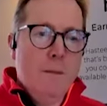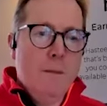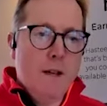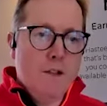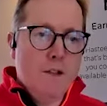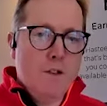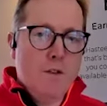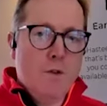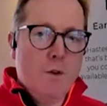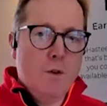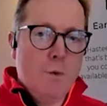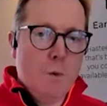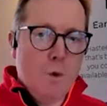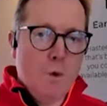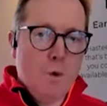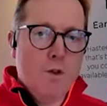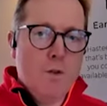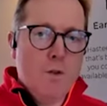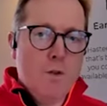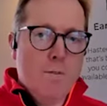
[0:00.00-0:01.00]
very much the
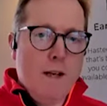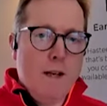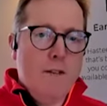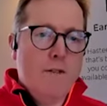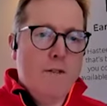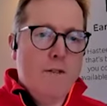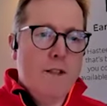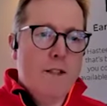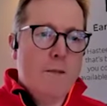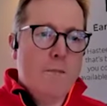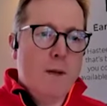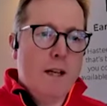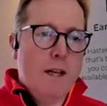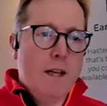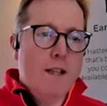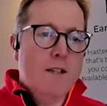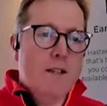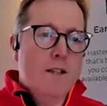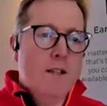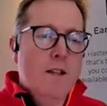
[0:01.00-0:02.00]
rewards and
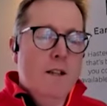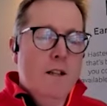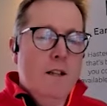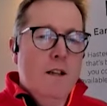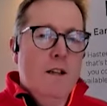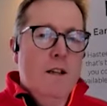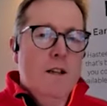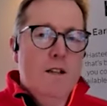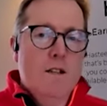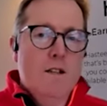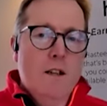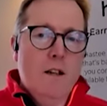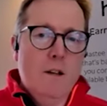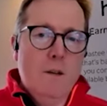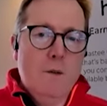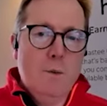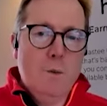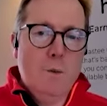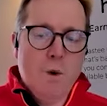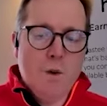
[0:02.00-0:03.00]
benefits space.
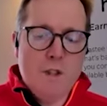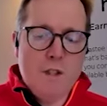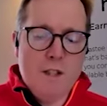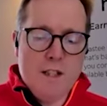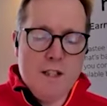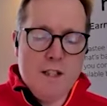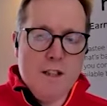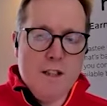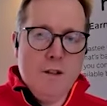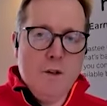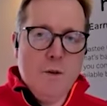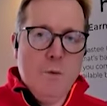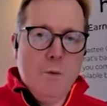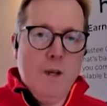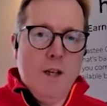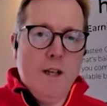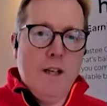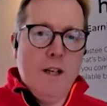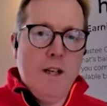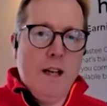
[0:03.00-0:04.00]
So what is it
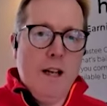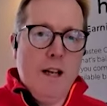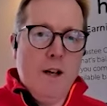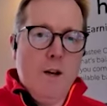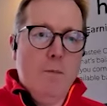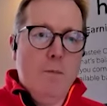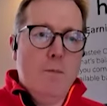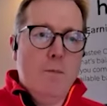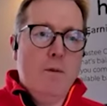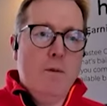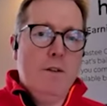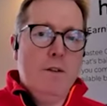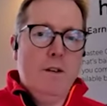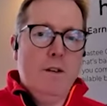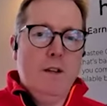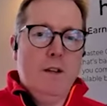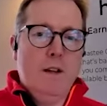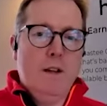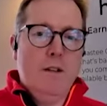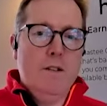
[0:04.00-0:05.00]
that we can
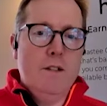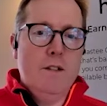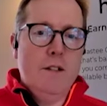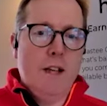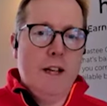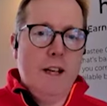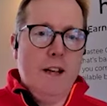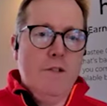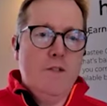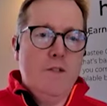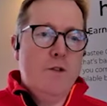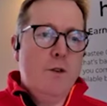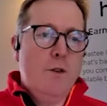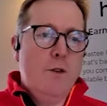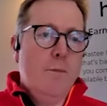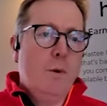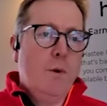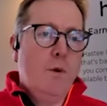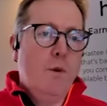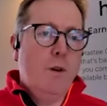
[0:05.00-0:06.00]
help, to
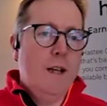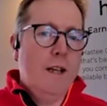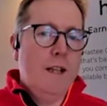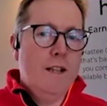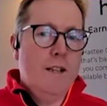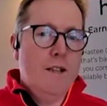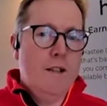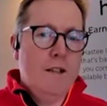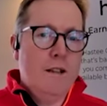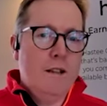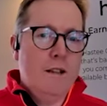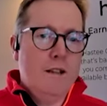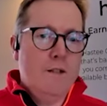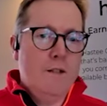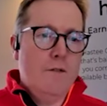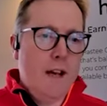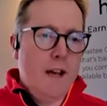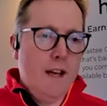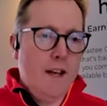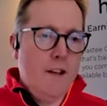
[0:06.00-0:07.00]
give to employees
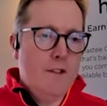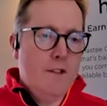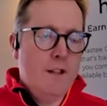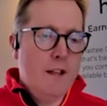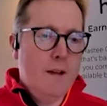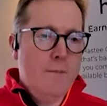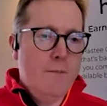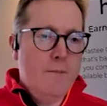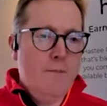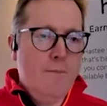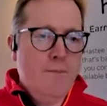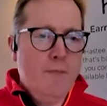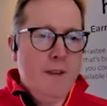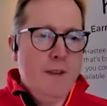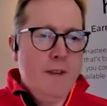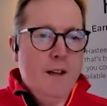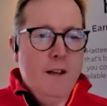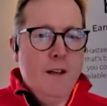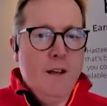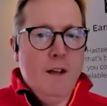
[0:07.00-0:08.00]
that is of value to
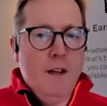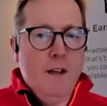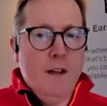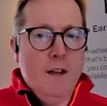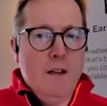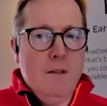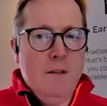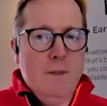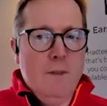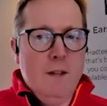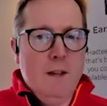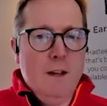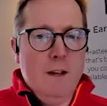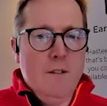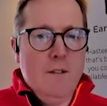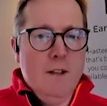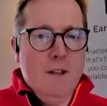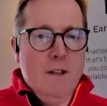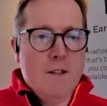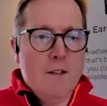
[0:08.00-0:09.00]
them?
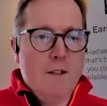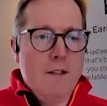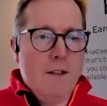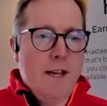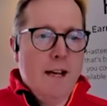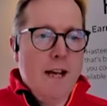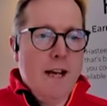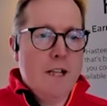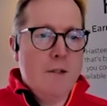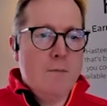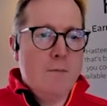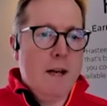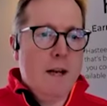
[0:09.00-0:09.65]
There's certain